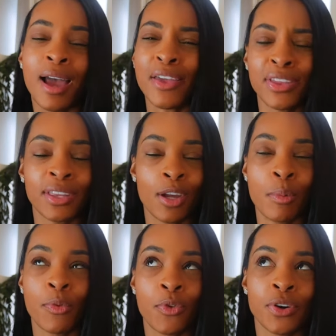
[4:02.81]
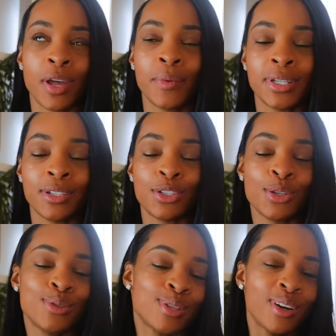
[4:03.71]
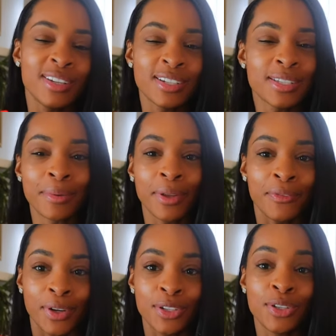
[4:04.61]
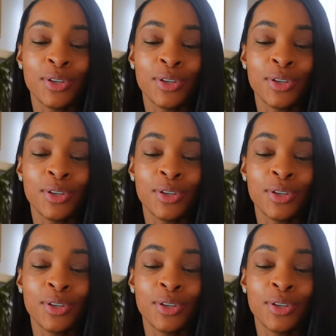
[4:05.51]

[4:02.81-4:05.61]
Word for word: I think the year before that we did too, so it's just something fun to